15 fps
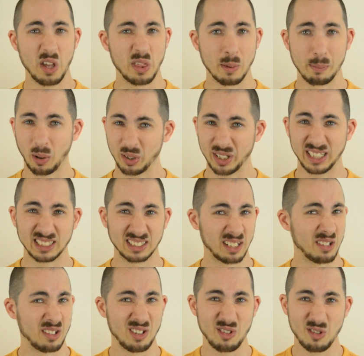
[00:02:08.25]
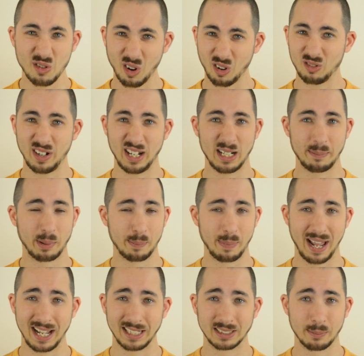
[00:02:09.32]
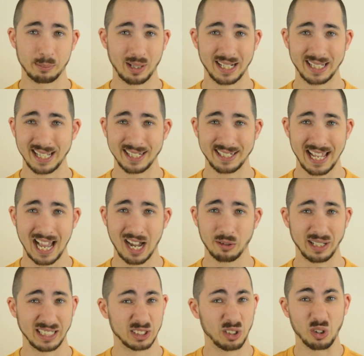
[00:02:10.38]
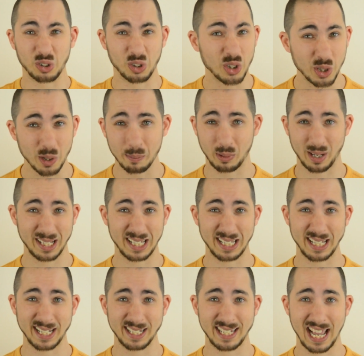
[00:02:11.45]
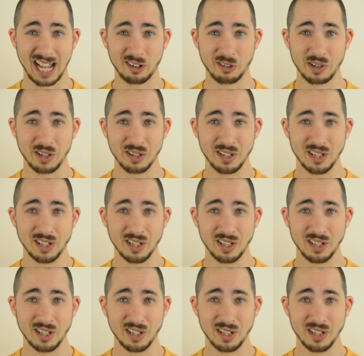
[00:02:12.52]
The body's not really prepared to break it down, it's not good at breaking it down,